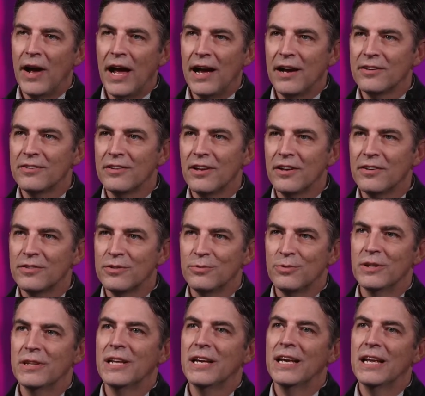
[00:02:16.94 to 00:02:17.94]
access and
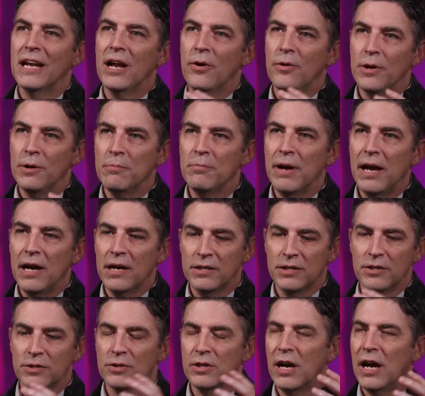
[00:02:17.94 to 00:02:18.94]
what they can now
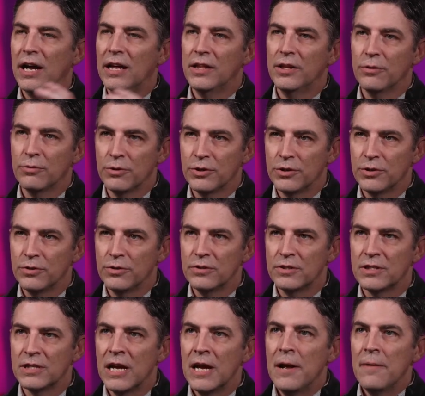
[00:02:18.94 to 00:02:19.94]
impact is highly
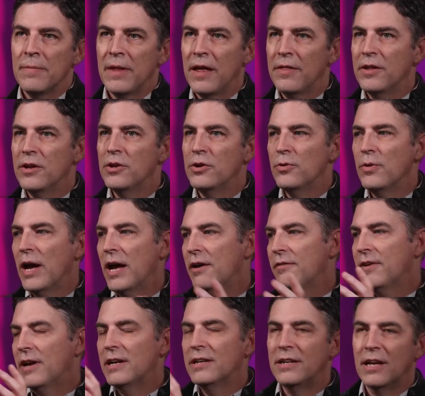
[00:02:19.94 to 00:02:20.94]
reduced. And then you
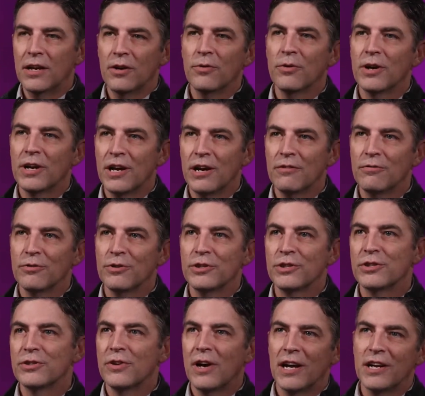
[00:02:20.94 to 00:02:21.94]
have a data recovery
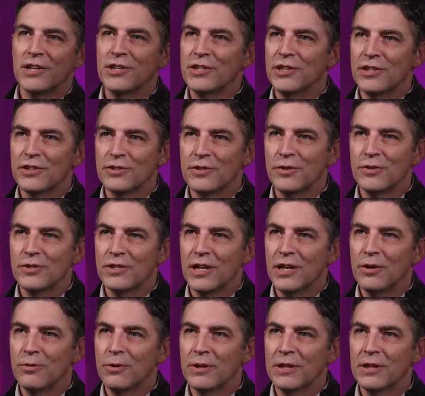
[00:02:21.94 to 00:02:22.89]
strategy associated